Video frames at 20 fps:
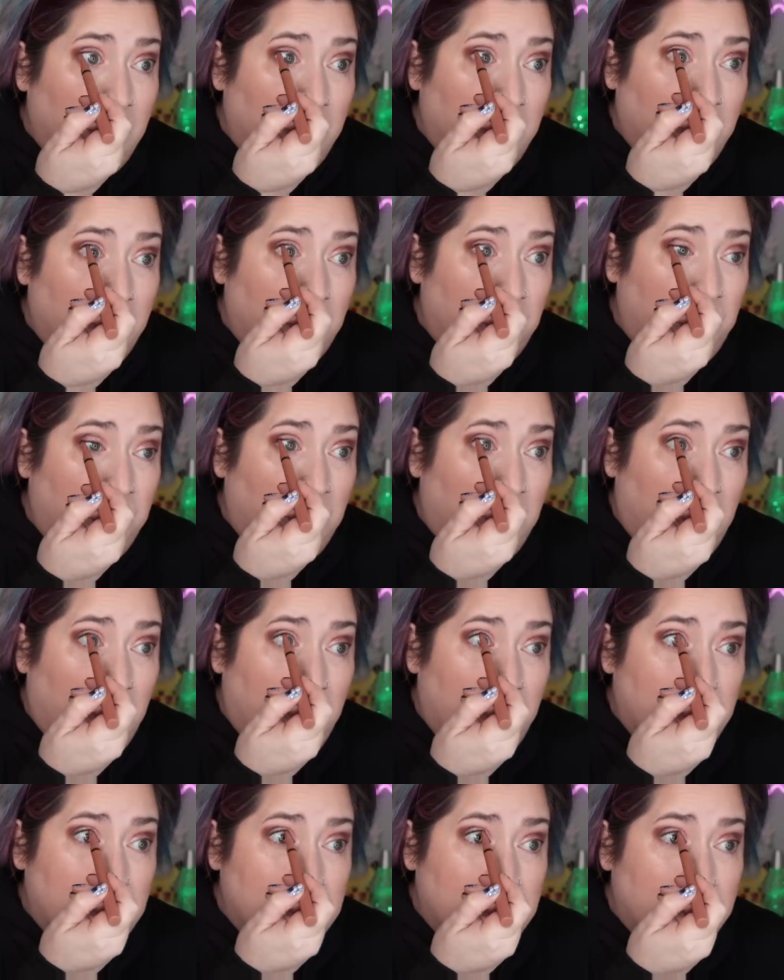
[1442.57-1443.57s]
It
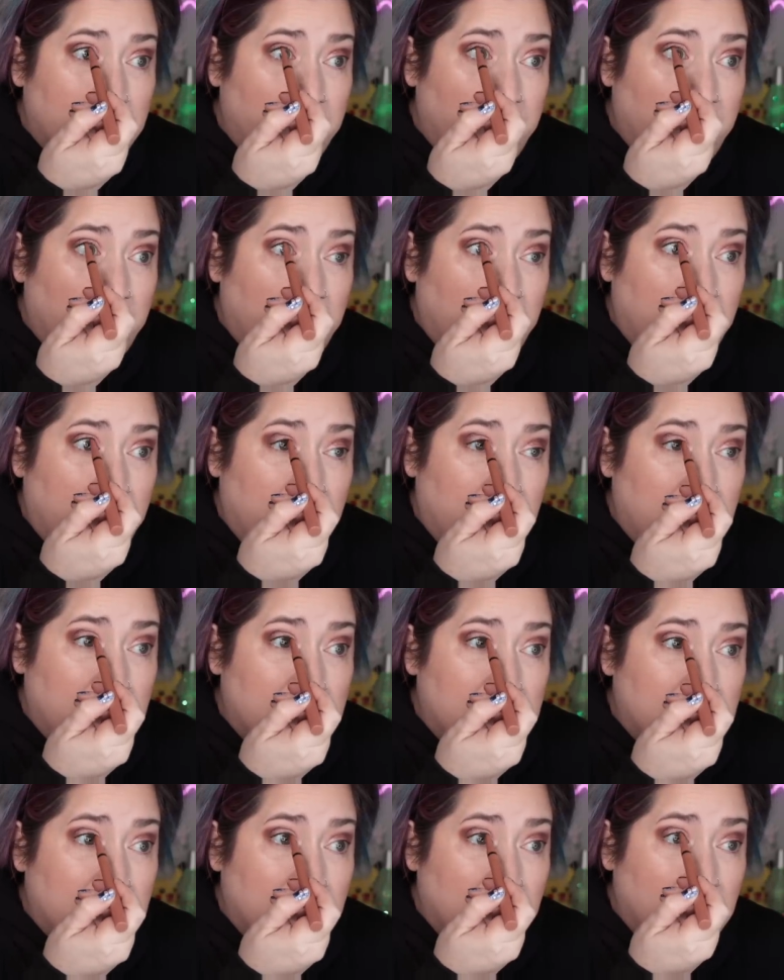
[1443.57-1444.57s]
applies very
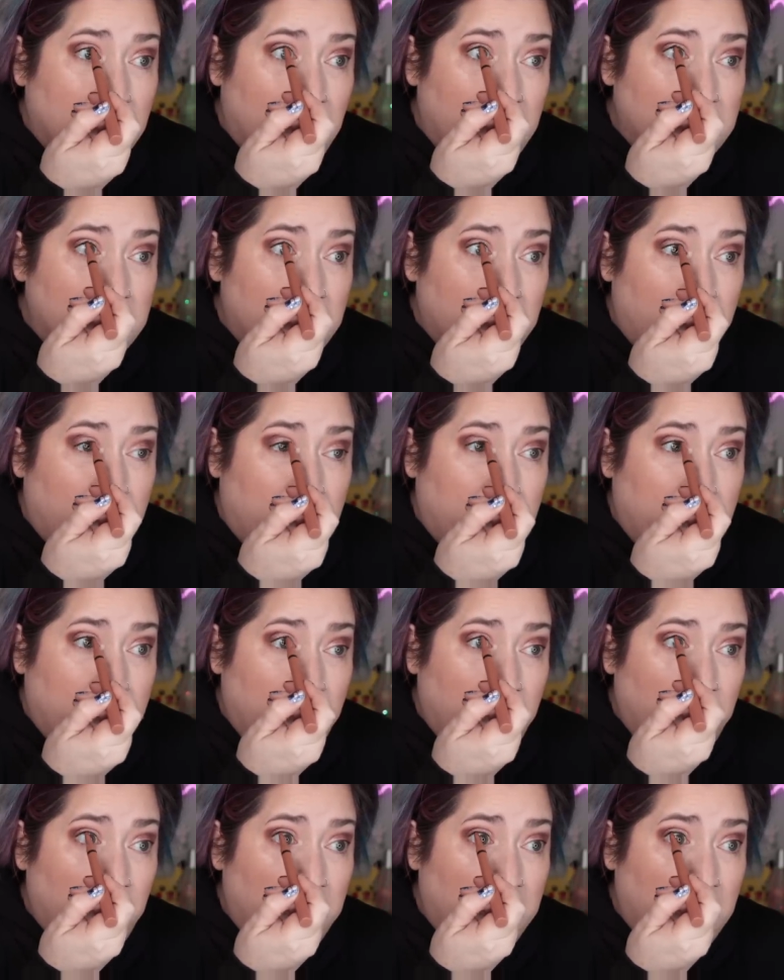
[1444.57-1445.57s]
easily, nice and
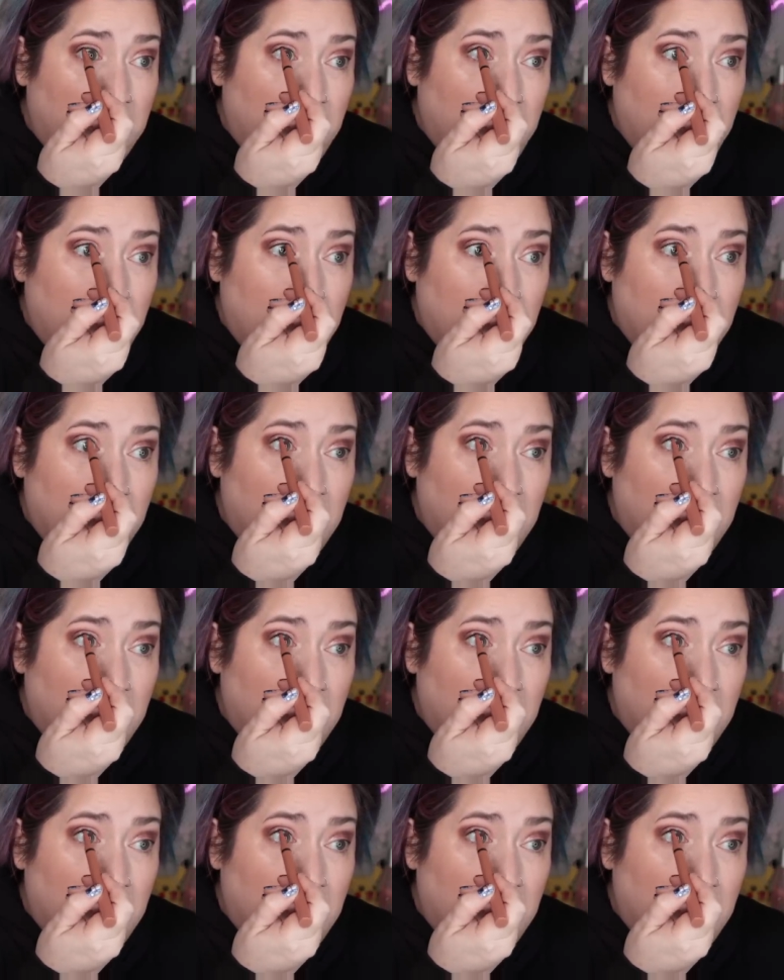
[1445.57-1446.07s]
creamy.